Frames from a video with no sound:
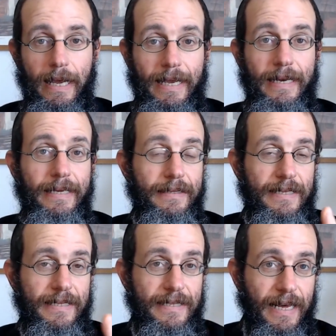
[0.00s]
Again, in the
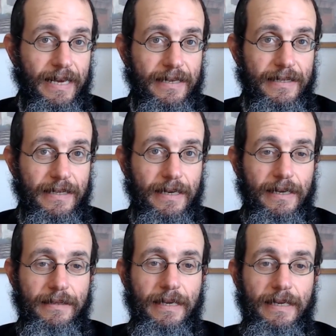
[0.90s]
sense
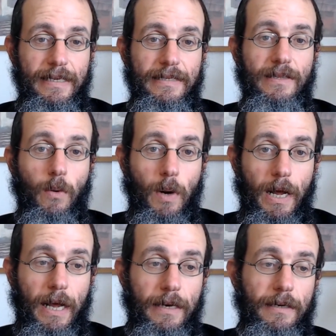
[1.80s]
that he is the
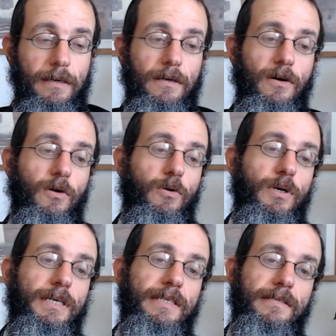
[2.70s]
one who
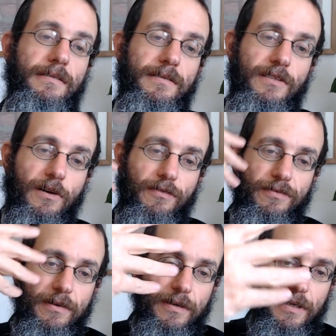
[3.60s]
is sort of